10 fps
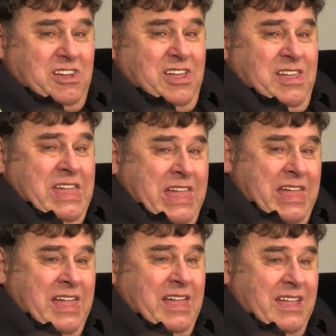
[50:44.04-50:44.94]

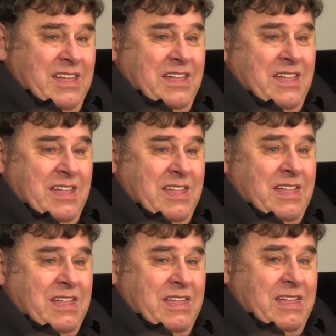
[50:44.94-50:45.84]

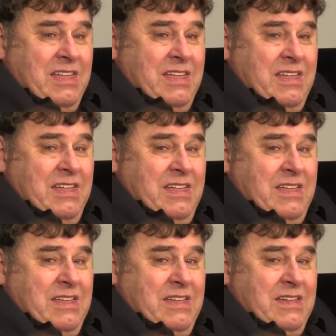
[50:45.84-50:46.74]

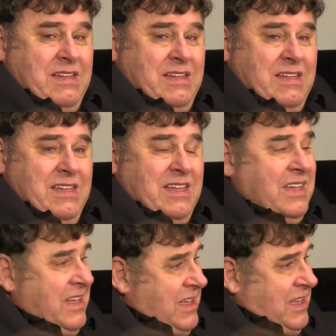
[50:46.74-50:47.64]

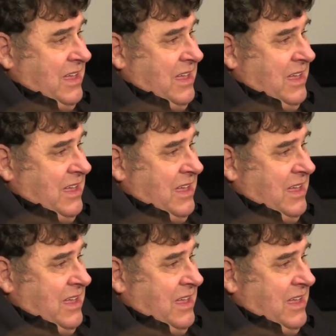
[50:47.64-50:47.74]
(silence)